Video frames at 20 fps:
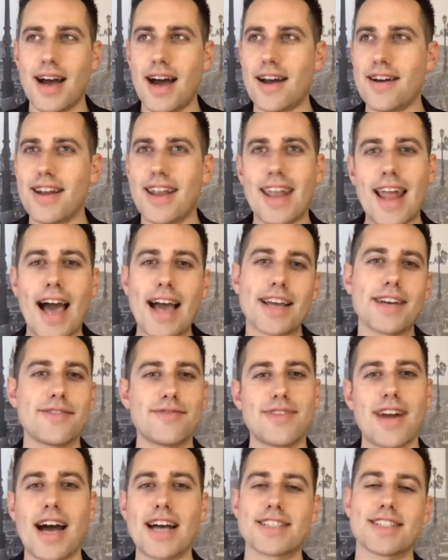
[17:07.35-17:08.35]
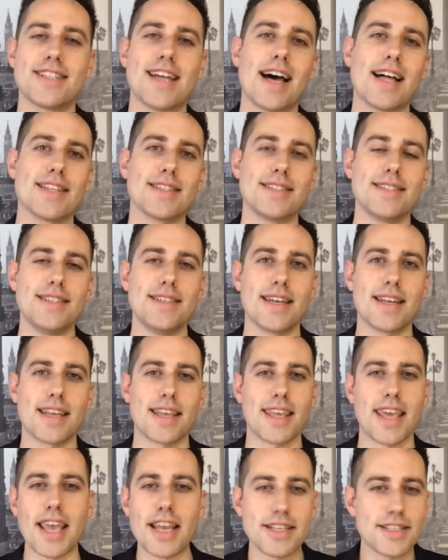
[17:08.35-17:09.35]
our lack of rationality and
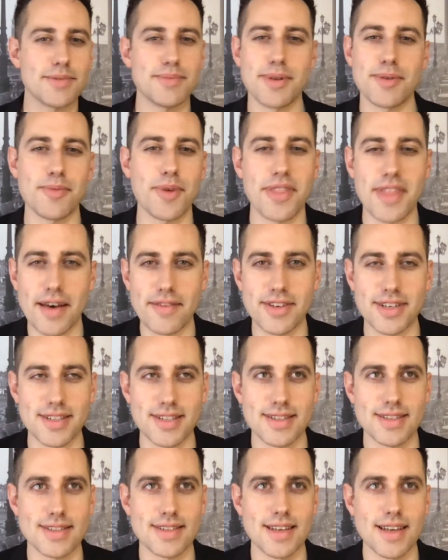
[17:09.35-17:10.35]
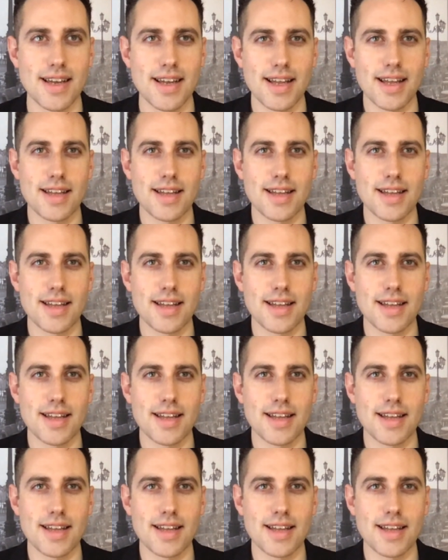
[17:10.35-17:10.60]
engagement with evidence.